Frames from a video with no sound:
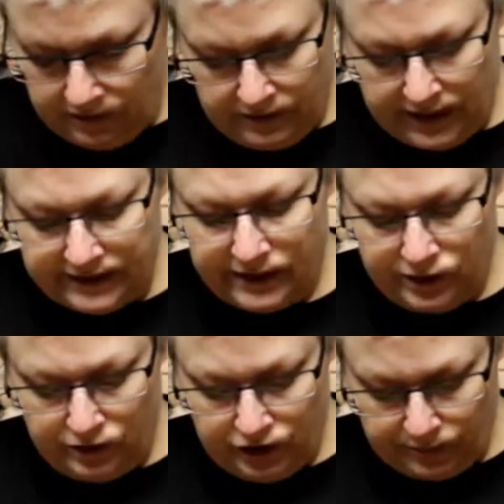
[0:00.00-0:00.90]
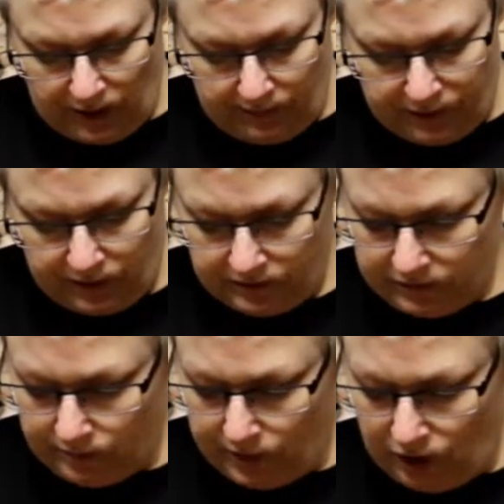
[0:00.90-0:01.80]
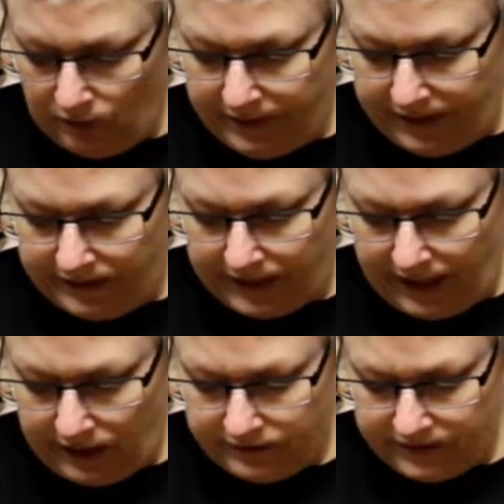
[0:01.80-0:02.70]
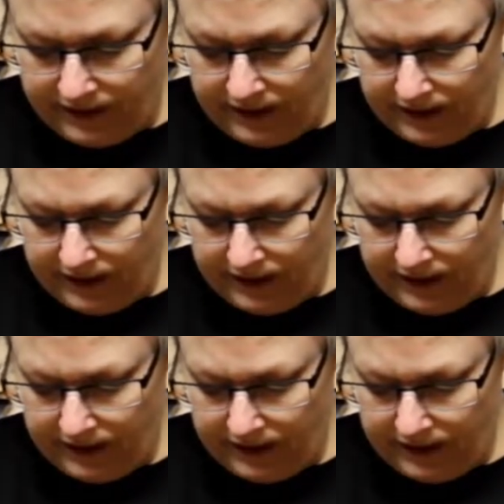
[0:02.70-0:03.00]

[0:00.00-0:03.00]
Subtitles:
That's how you just pop the bulb in the housing